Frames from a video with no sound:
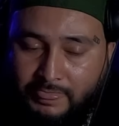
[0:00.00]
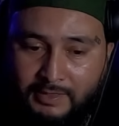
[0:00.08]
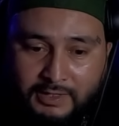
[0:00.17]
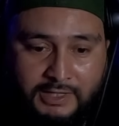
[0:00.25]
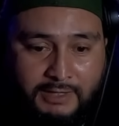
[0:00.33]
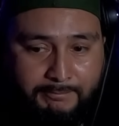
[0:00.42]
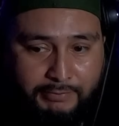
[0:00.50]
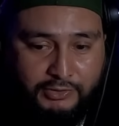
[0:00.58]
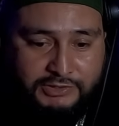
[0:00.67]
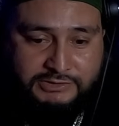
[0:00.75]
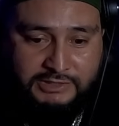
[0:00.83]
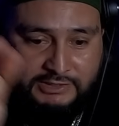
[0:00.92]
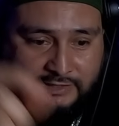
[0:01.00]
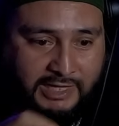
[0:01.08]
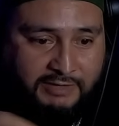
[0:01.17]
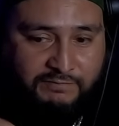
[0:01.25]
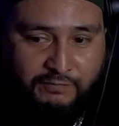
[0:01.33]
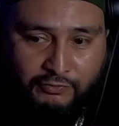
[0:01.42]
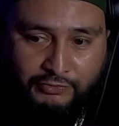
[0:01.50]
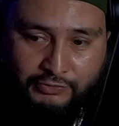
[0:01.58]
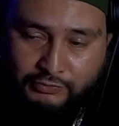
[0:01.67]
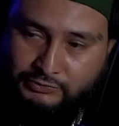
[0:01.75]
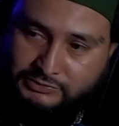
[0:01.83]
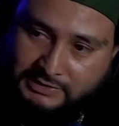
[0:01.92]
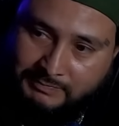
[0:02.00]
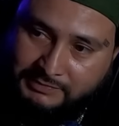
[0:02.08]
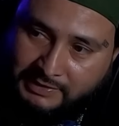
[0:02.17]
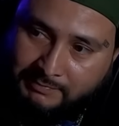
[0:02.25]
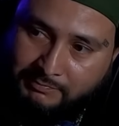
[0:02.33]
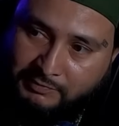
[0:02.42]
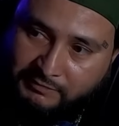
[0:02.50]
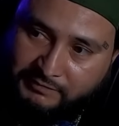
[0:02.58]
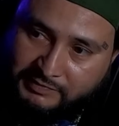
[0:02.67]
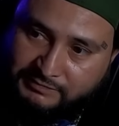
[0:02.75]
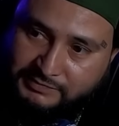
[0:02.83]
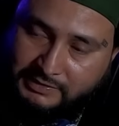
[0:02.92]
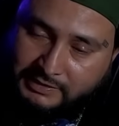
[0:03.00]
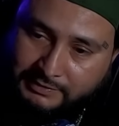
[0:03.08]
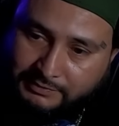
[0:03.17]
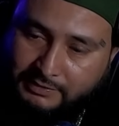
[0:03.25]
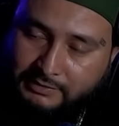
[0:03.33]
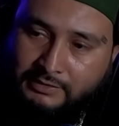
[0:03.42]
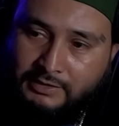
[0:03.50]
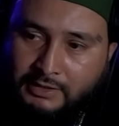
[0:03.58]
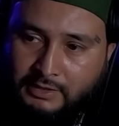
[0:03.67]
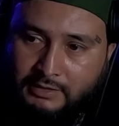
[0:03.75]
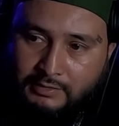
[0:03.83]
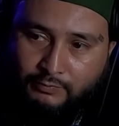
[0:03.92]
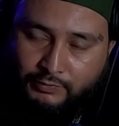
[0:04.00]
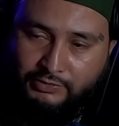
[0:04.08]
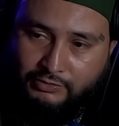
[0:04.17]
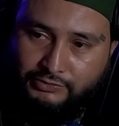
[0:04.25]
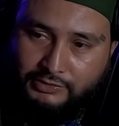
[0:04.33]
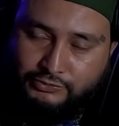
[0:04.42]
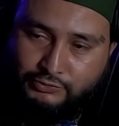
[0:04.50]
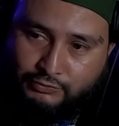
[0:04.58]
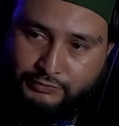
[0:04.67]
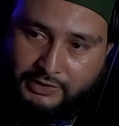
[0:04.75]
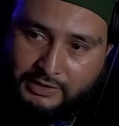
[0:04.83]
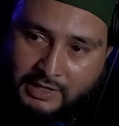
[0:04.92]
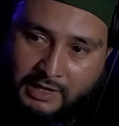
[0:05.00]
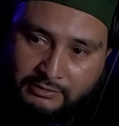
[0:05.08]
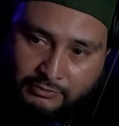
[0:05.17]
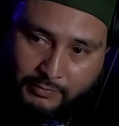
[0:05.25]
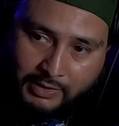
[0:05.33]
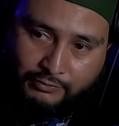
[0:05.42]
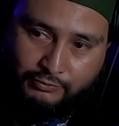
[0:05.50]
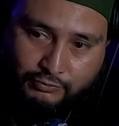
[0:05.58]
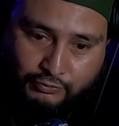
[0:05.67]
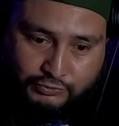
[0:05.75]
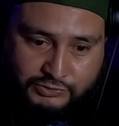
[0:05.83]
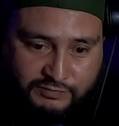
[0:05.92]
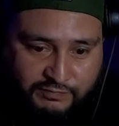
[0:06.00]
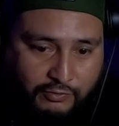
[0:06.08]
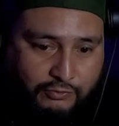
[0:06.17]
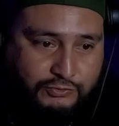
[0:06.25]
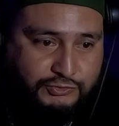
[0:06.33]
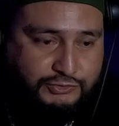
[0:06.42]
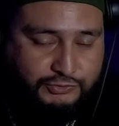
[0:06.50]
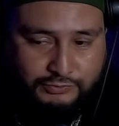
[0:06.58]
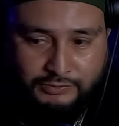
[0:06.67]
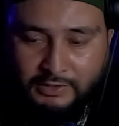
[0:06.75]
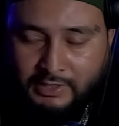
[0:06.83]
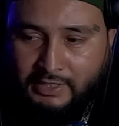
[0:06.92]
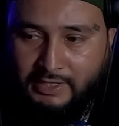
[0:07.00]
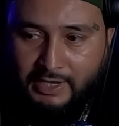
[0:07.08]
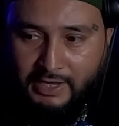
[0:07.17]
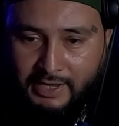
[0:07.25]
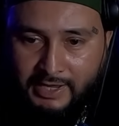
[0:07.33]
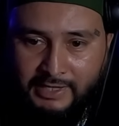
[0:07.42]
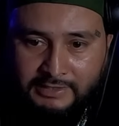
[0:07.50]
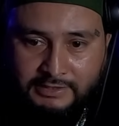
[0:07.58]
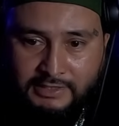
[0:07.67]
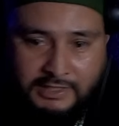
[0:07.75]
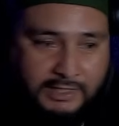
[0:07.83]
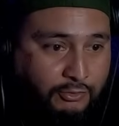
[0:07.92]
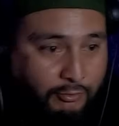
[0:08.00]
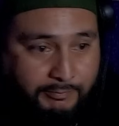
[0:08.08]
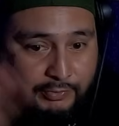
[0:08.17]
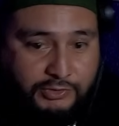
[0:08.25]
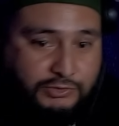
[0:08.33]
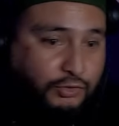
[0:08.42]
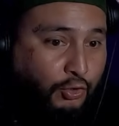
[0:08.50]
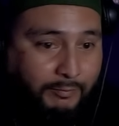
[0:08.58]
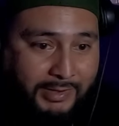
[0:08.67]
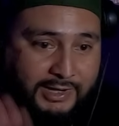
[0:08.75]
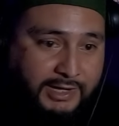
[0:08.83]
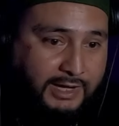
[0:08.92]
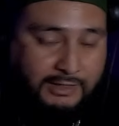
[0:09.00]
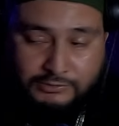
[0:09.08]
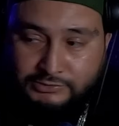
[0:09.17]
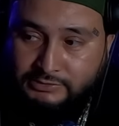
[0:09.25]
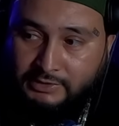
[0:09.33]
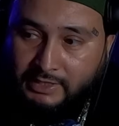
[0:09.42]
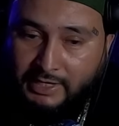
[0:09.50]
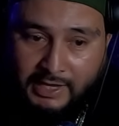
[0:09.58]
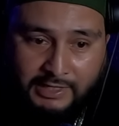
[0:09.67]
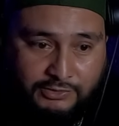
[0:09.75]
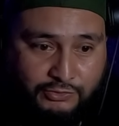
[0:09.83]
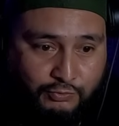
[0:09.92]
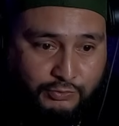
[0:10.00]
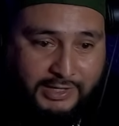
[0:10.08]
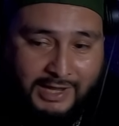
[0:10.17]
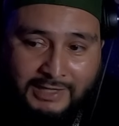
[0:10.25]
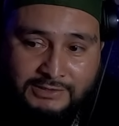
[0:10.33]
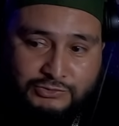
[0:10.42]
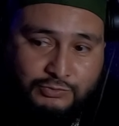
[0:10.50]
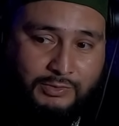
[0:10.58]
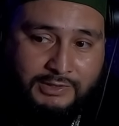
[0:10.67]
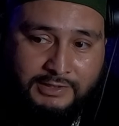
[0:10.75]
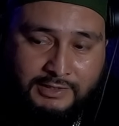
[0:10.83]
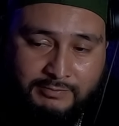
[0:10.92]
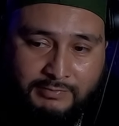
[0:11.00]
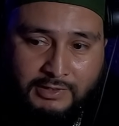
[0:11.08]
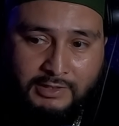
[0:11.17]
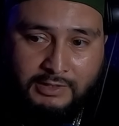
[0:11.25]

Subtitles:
He books the date for you, September 15th. We're going to do the Colorado Goons photo shoot. And he don't book nobody else. And you cancel on him?